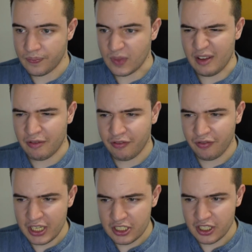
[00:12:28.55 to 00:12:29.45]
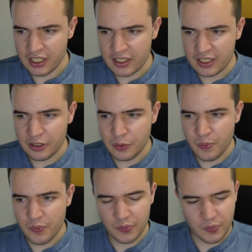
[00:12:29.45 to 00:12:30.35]
I finished it
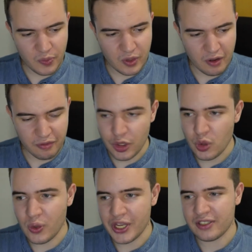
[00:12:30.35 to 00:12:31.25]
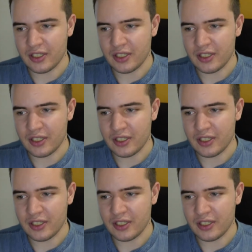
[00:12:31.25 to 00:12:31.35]
a few weeks